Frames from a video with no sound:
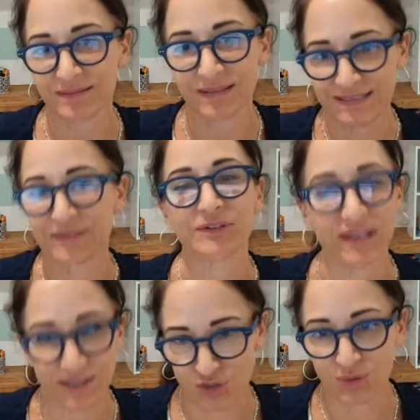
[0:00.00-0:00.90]
I definitely
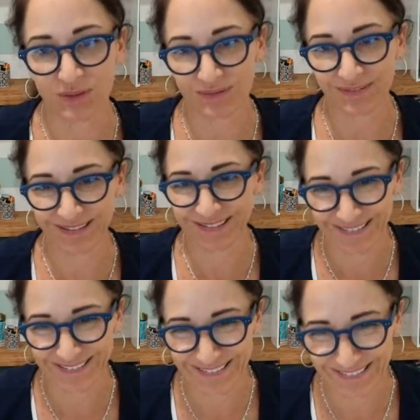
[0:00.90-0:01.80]
had to do
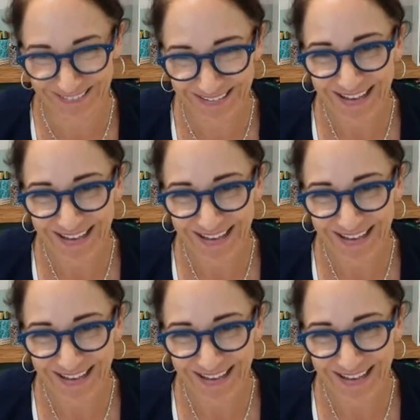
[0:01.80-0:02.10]
it.